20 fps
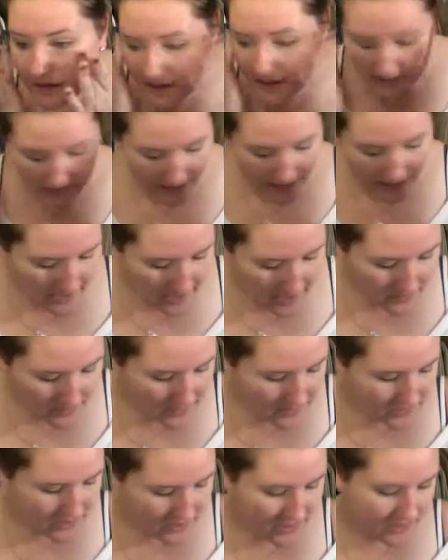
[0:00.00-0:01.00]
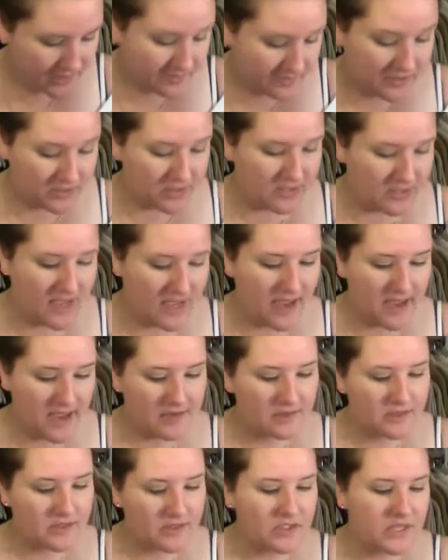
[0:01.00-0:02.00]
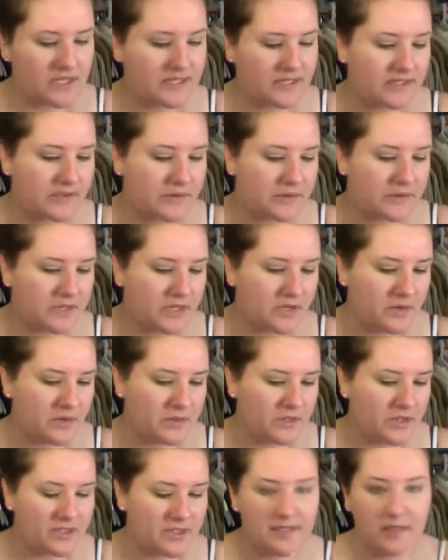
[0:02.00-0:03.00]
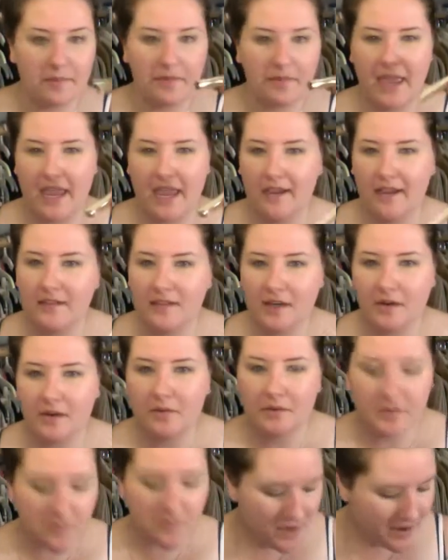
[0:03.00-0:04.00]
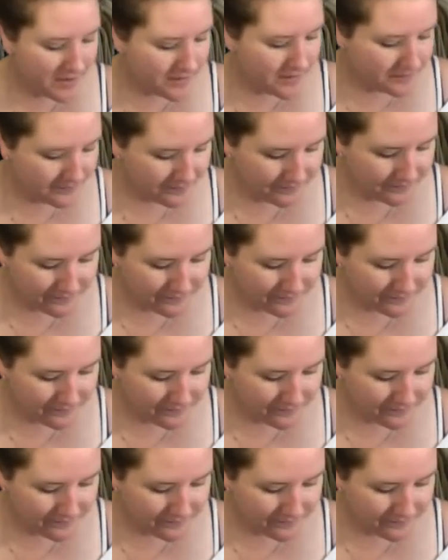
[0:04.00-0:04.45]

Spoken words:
And I use I should mention that, I use the shade 02, which is the pink toned one.